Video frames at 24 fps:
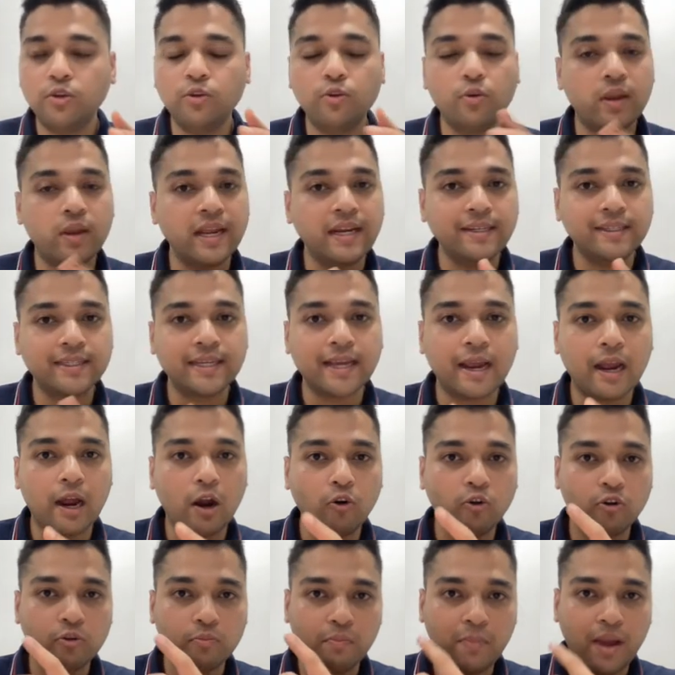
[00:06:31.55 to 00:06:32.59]
you can check
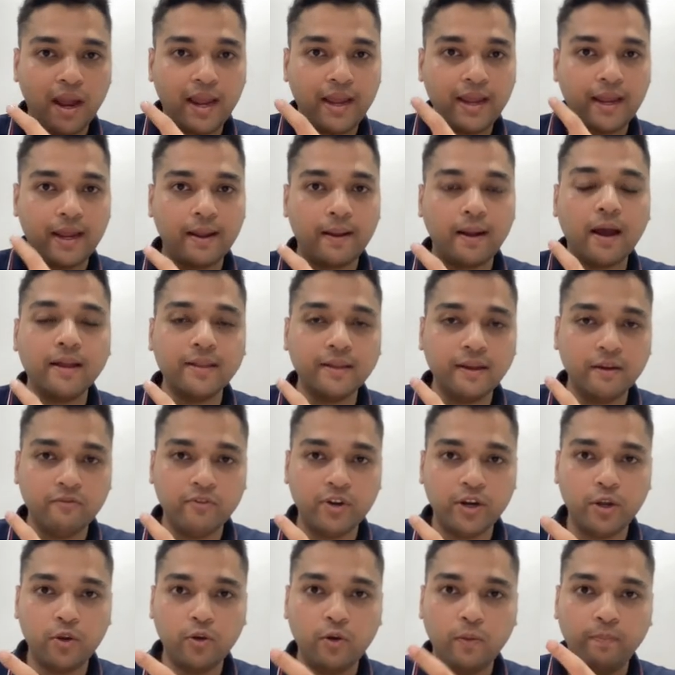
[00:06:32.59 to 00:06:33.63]
out my other
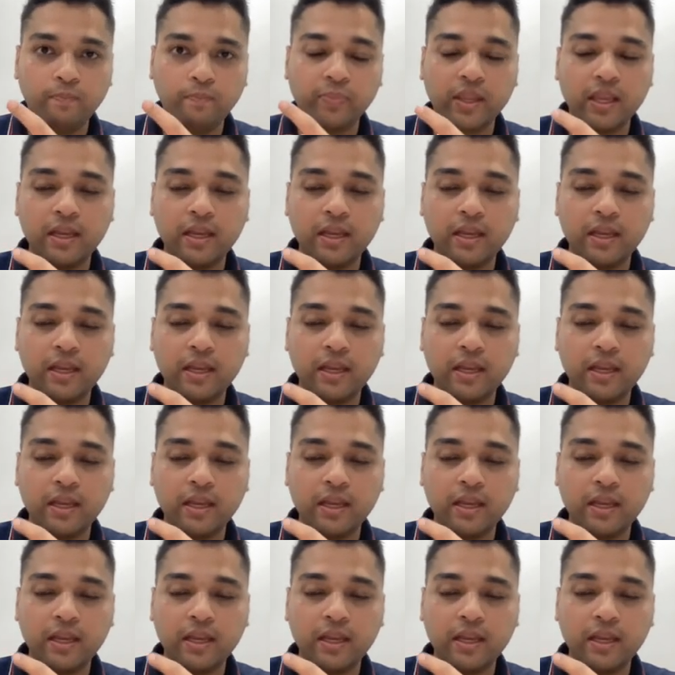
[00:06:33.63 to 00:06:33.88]
video.